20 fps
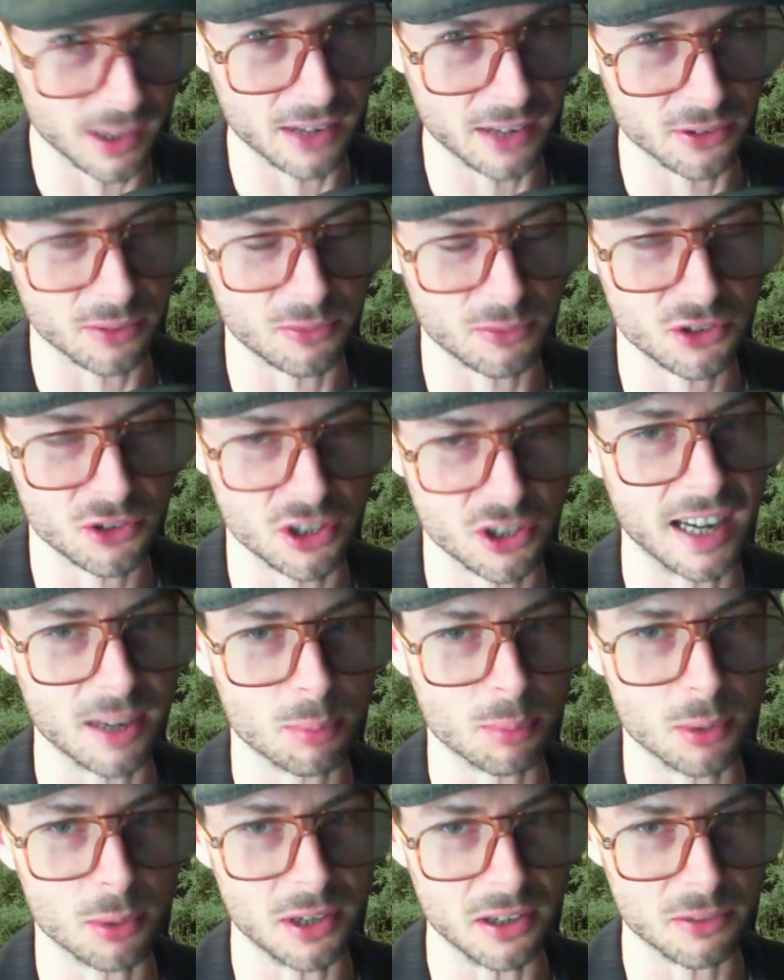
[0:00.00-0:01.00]
has a
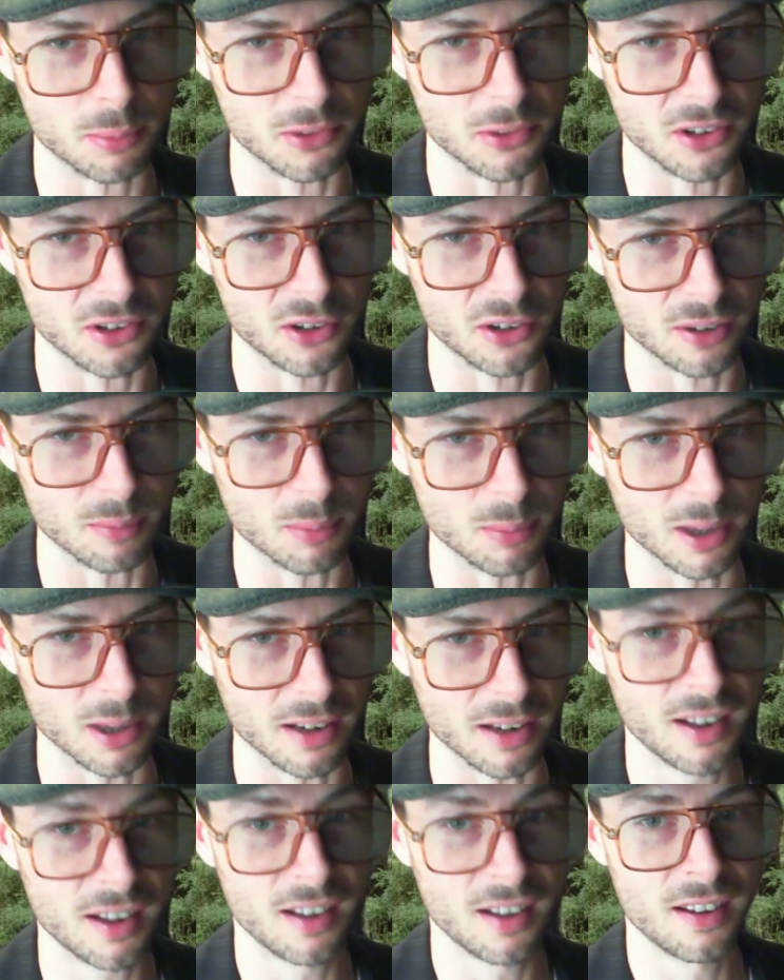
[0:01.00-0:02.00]
genetic predisposition,
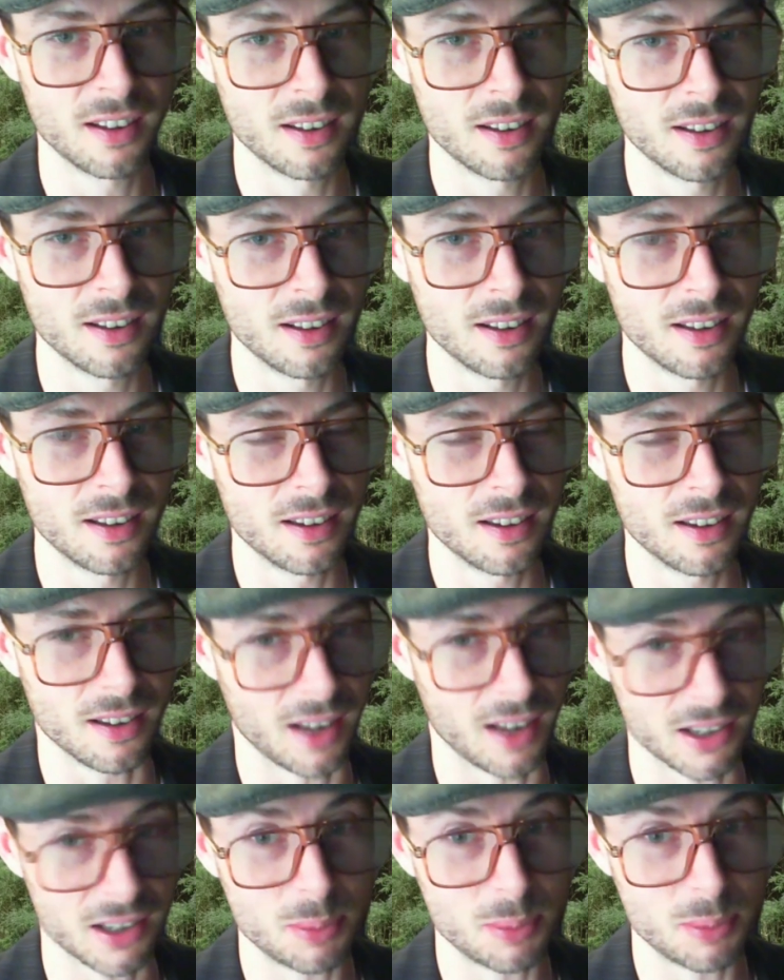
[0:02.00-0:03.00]
but
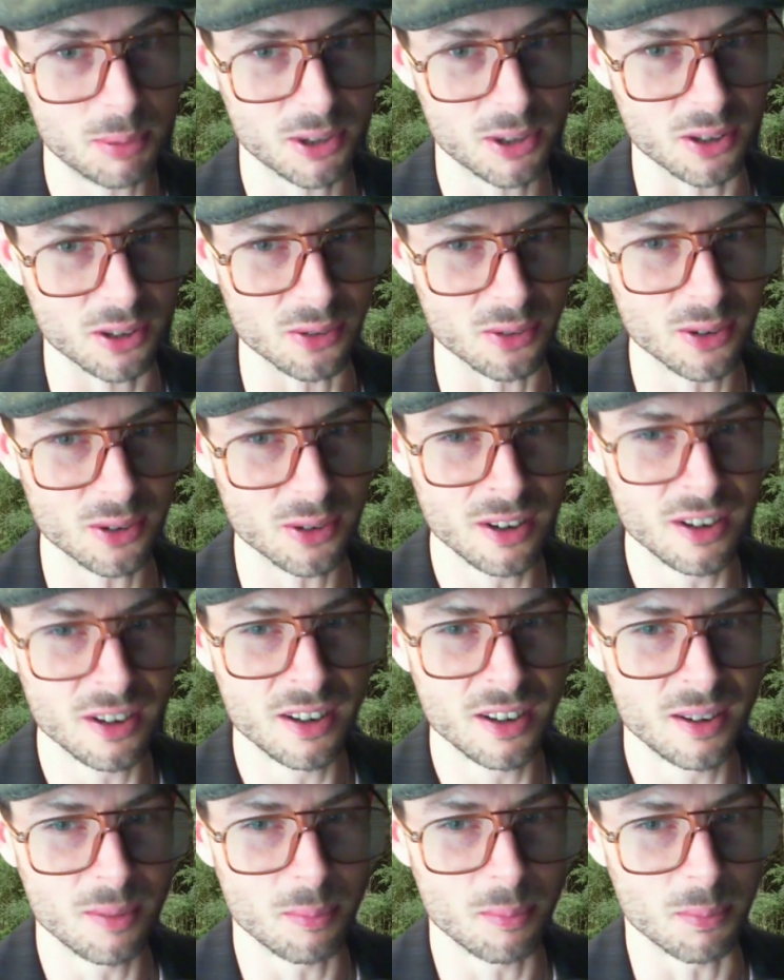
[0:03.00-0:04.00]
lots of people do.
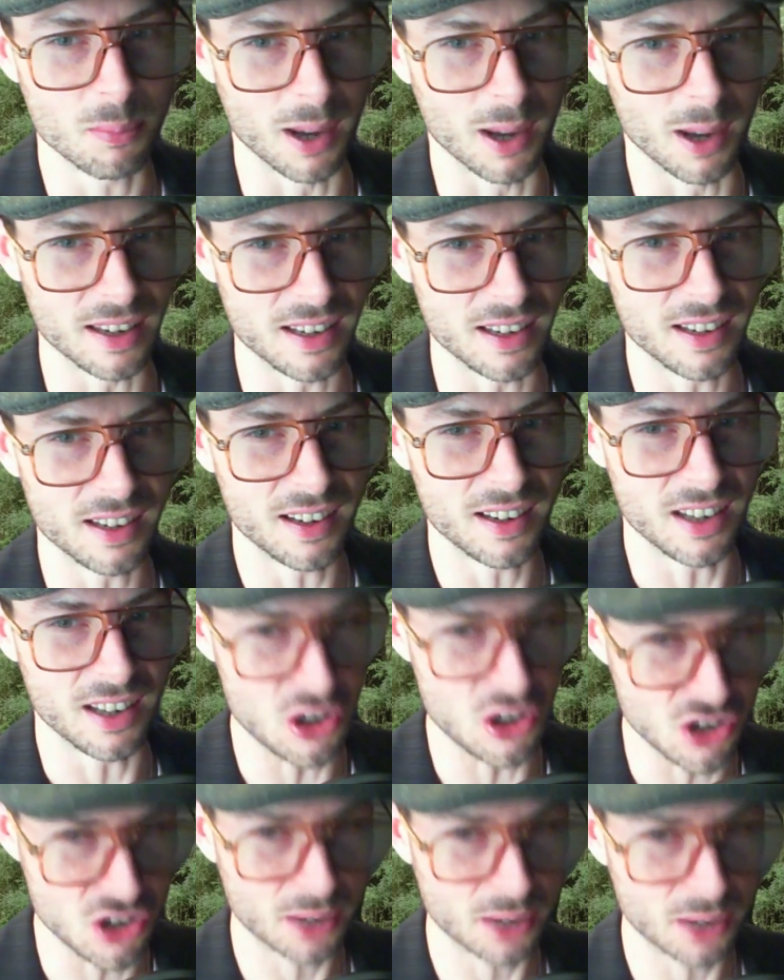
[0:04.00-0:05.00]
But
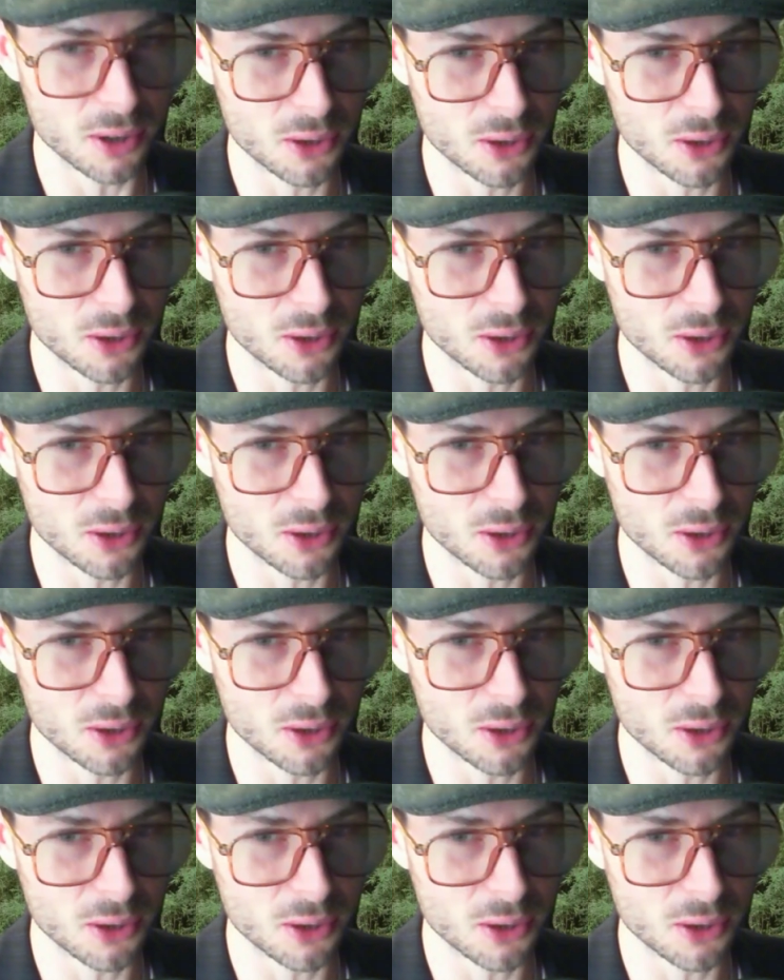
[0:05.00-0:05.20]
in general